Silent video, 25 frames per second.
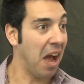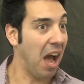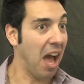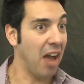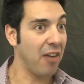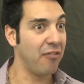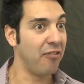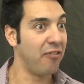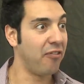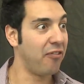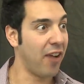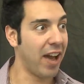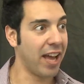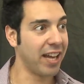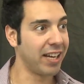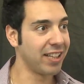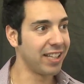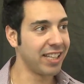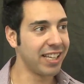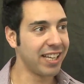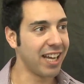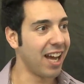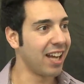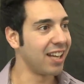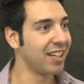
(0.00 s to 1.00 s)
I've
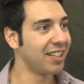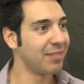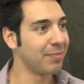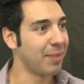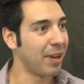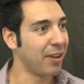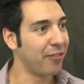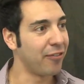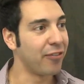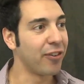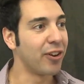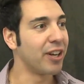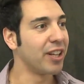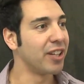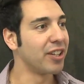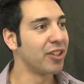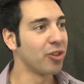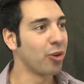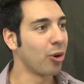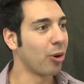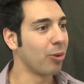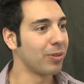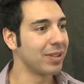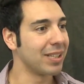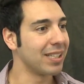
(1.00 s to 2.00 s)
finally gotten my foot in the
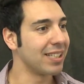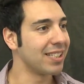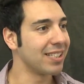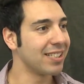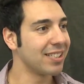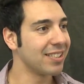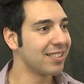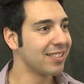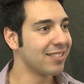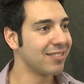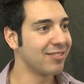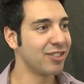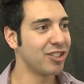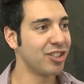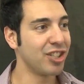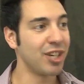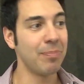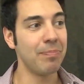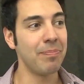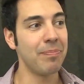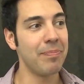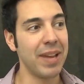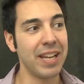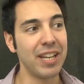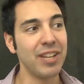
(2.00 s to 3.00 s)
door with this
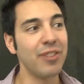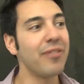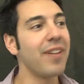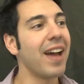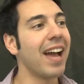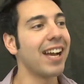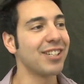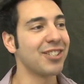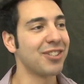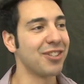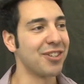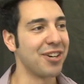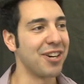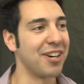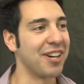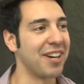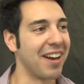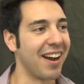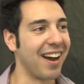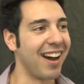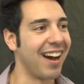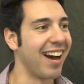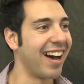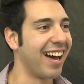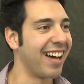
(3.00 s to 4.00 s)
chip
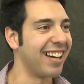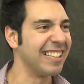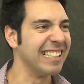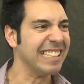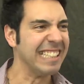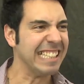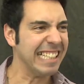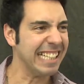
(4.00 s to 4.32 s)
manufacturer.